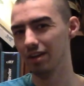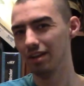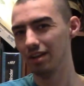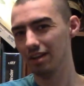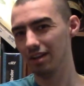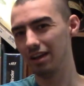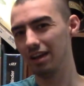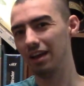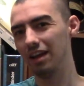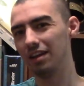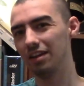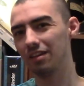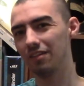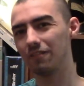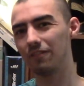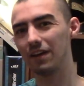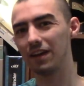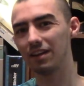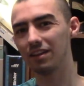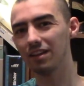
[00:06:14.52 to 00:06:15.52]
And
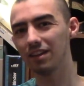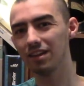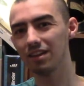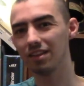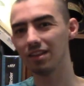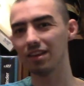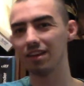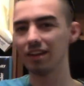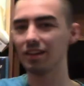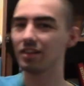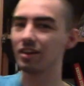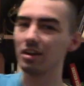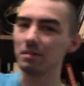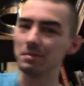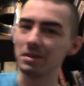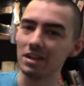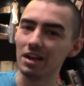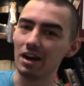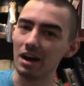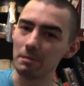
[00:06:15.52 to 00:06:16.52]
the fact is, he's going
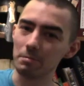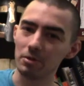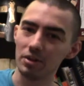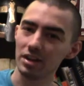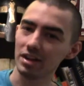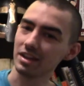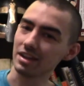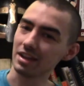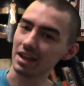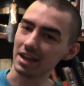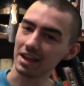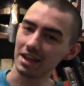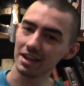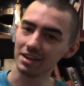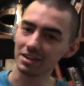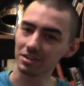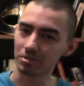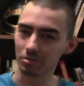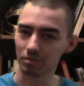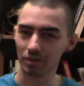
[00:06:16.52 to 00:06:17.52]
to be operating the
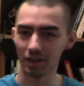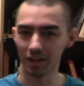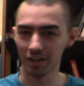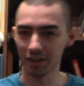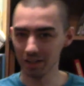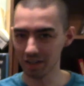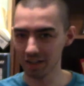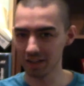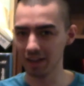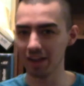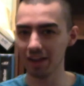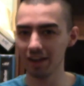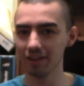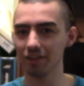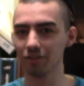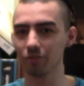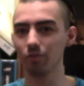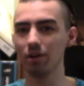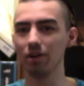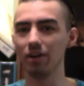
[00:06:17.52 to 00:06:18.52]
hand crank,
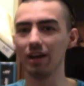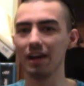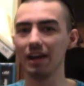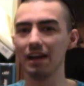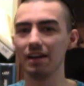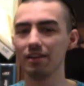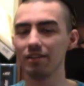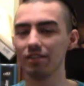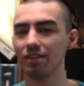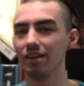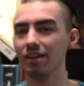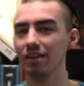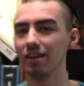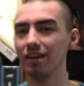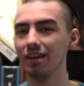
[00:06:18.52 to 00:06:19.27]
and as well has